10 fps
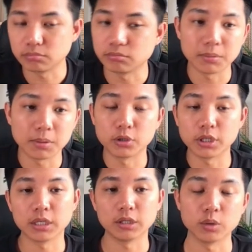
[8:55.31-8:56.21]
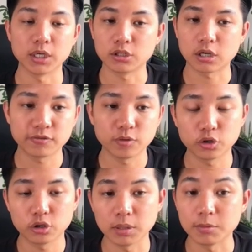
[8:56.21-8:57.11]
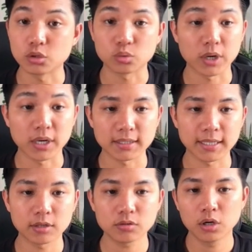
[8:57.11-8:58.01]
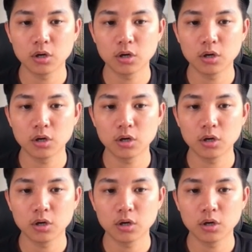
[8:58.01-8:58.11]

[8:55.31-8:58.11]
Maybe put it into a doc folder, maybe just write it down.